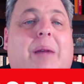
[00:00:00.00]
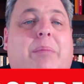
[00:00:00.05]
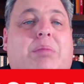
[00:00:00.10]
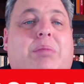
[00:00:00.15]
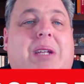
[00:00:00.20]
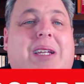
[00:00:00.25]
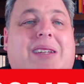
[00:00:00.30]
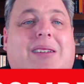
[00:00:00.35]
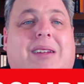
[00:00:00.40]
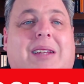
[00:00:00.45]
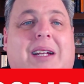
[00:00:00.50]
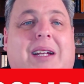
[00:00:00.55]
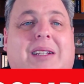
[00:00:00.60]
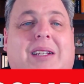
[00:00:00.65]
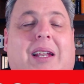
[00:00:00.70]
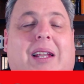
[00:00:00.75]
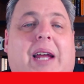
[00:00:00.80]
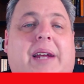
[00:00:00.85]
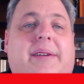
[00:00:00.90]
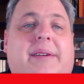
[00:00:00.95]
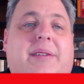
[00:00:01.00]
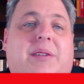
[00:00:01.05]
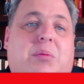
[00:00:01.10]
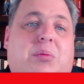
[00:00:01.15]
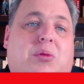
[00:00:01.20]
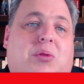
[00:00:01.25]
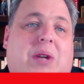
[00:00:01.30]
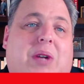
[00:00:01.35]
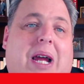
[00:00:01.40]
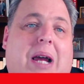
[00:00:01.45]
Please click the like and
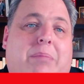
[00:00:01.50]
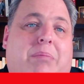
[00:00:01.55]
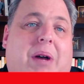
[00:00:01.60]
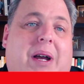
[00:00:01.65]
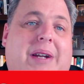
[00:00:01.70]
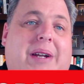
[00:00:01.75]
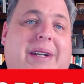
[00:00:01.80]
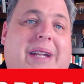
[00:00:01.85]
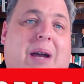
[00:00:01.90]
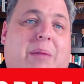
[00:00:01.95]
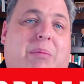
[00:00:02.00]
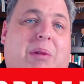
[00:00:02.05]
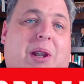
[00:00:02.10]
subscribe button down